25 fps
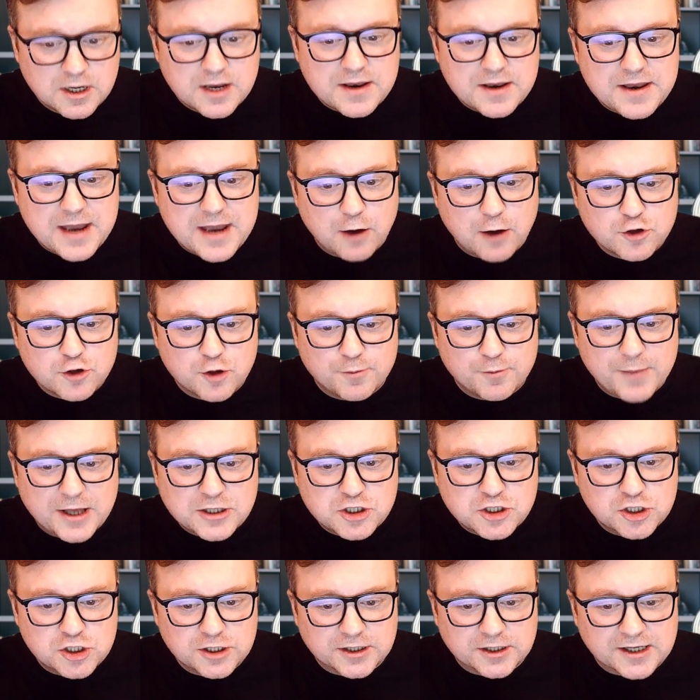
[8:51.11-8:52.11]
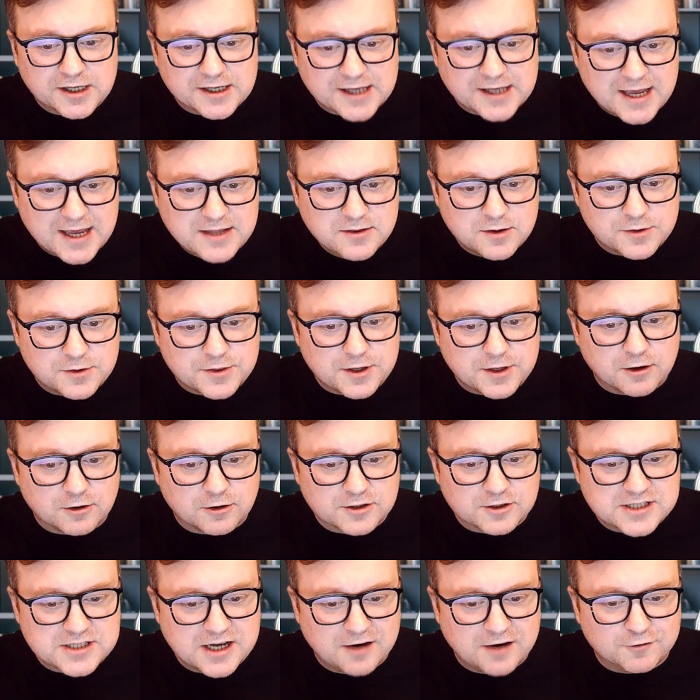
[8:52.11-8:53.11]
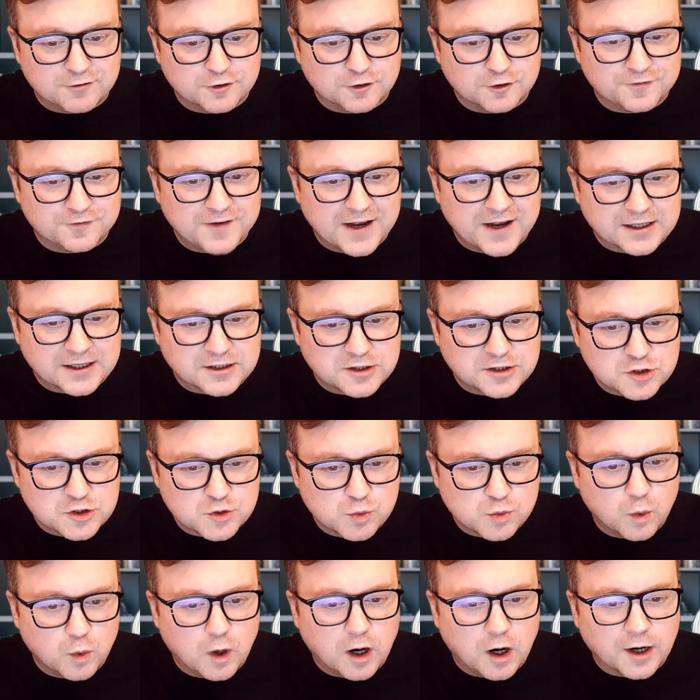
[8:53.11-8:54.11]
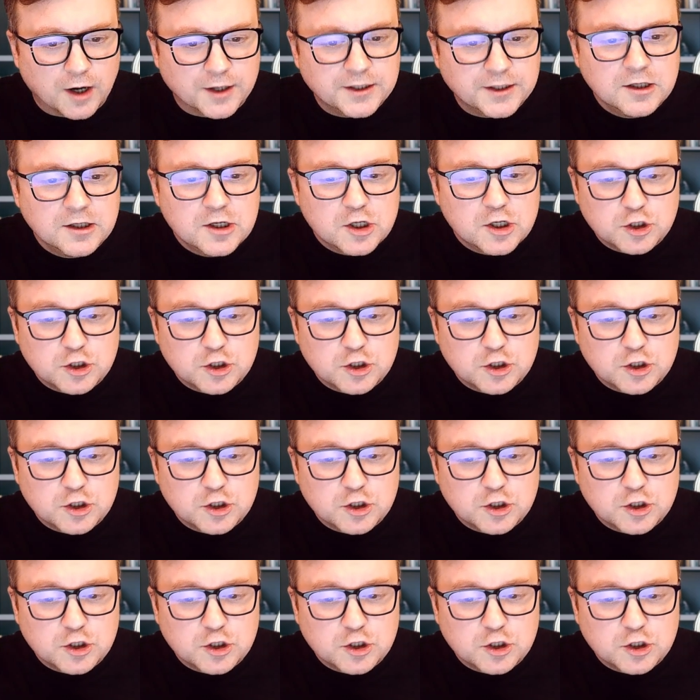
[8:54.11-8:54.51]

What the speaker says: Now you're mentioning again that there are several factors why.